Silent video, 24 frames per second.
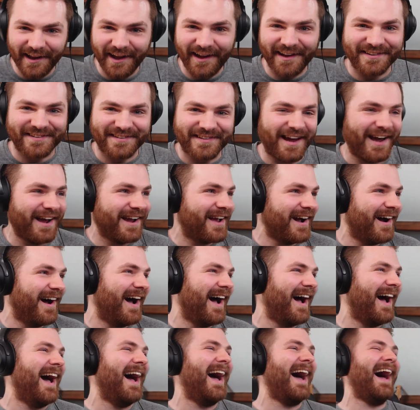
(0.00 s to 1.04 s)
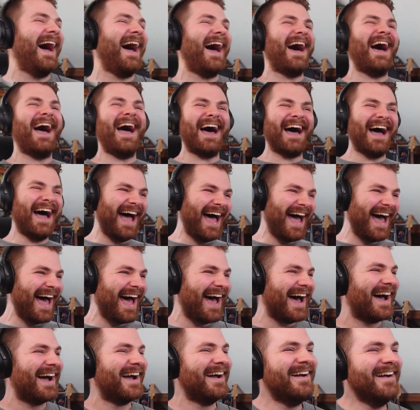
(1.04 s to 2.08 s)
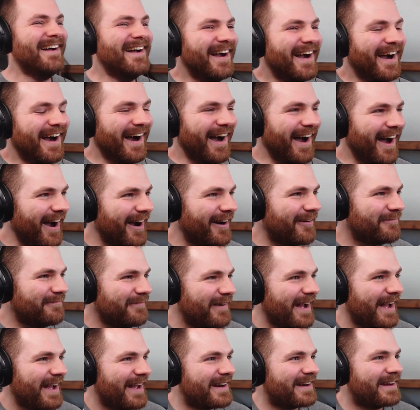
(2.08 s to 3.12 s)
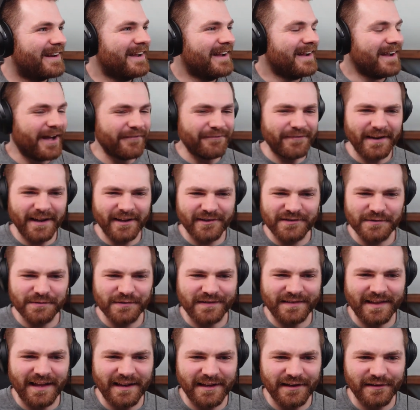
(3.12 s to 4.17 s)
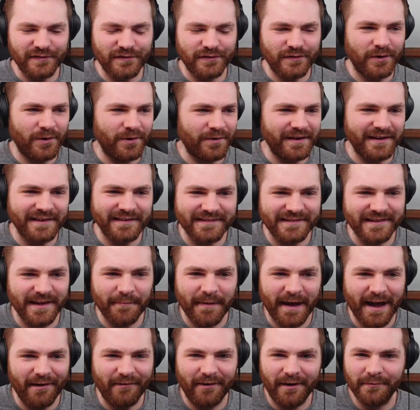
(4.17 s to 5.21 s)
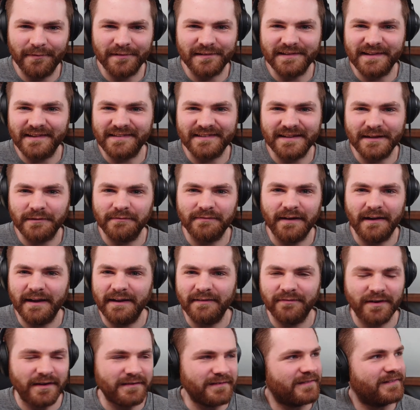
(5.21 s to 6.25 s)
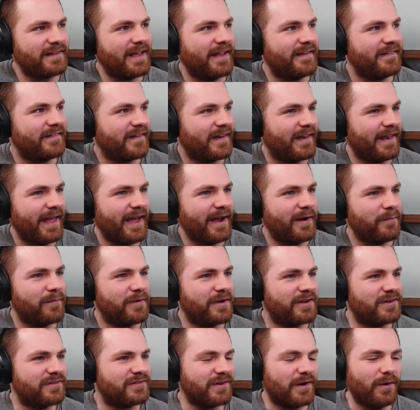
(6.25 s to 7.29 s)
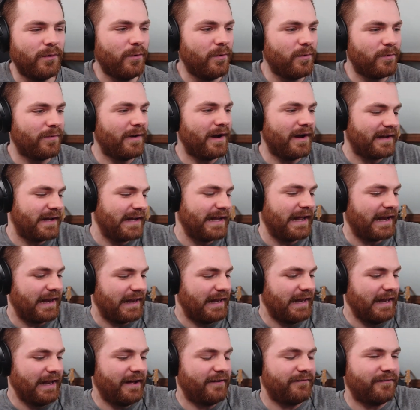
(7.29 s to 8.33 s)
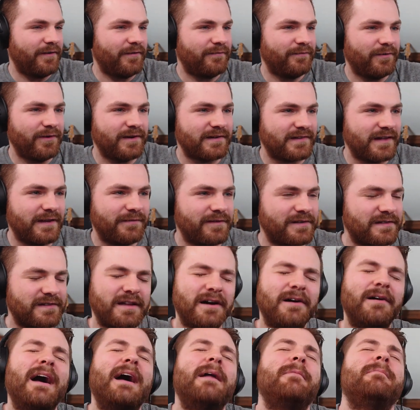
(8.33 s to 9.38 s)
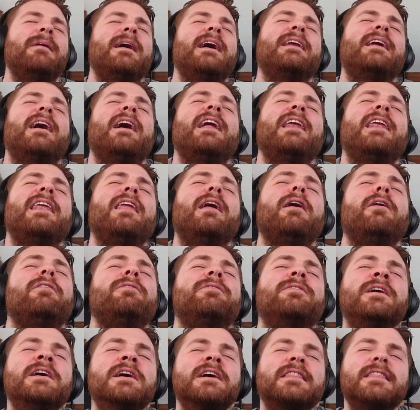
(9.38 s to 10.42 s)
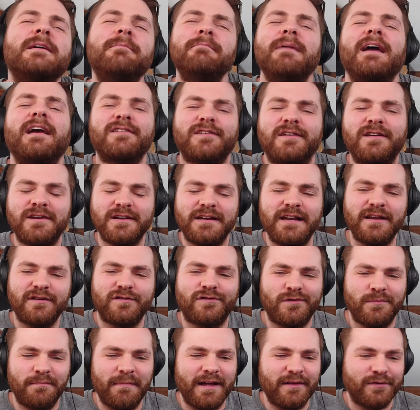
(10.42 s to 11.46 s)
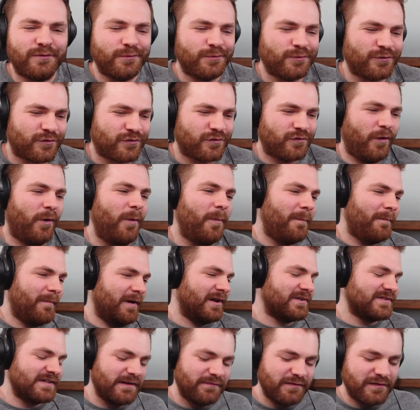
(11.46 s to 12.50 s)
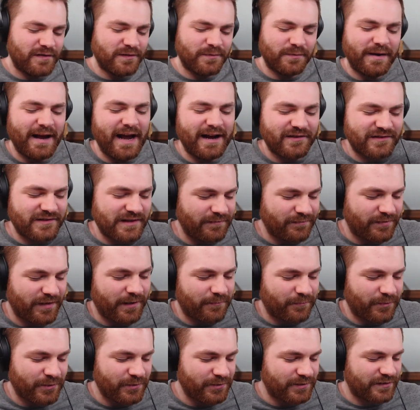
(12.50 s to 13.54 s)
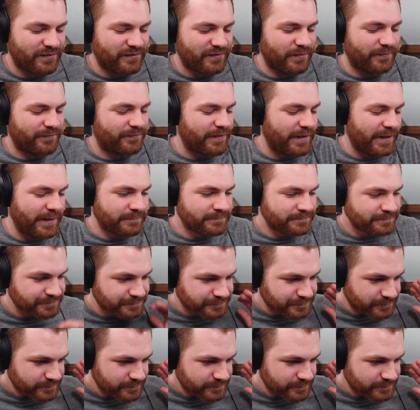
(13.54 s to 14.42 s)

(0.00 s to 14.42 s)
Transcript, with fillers: lost. I got... Oh man, I felt like she was telling a story and somehow I was listening without even understanding the language. Already love her voice, love her style. And man, I love the Mexican instrumentals so much. Every single reaction I've done recorded so far,